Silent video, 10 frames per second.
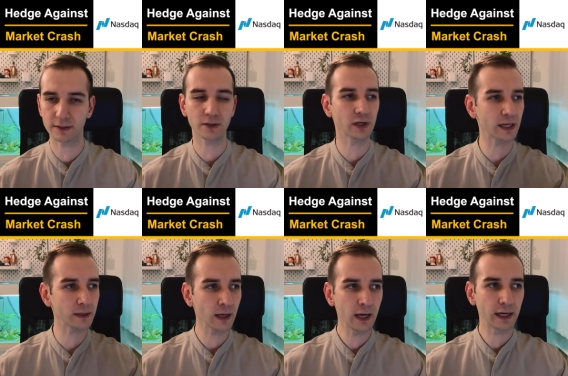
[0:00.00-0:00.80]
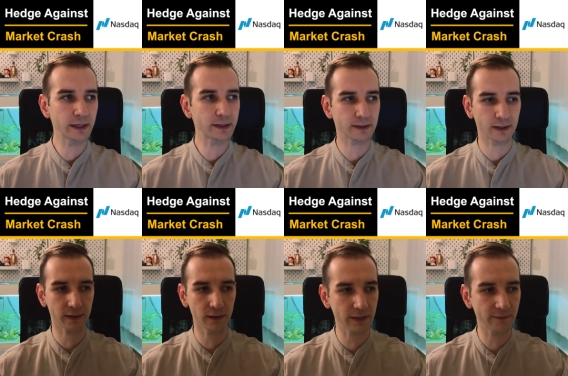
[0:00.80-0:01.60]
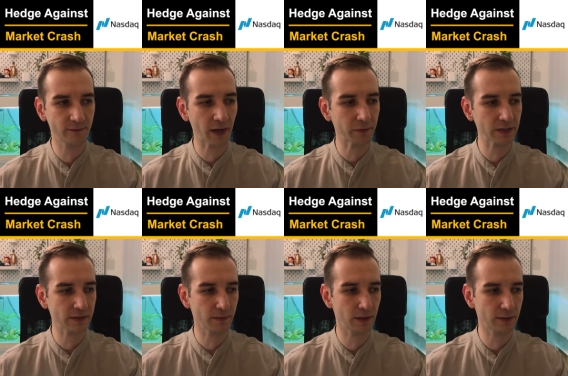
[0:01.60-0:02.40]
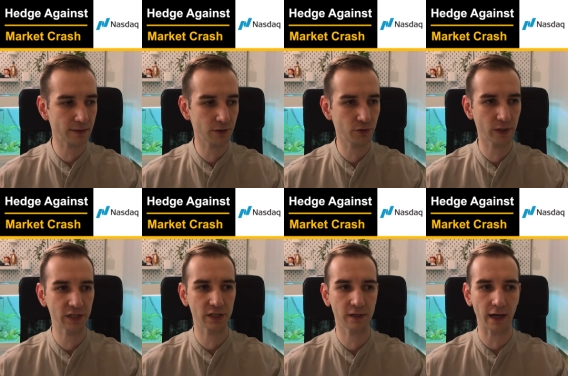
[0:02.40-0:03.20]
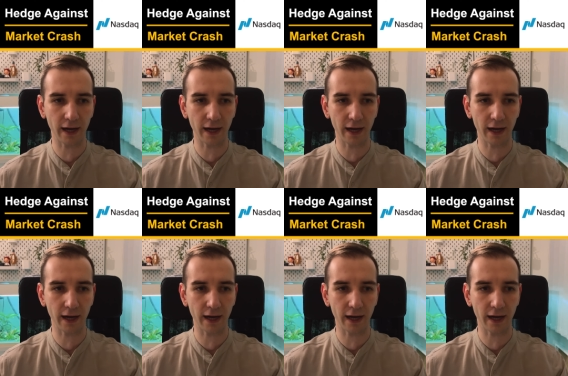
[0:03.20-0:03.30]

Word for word: So again, it's a very similar situation.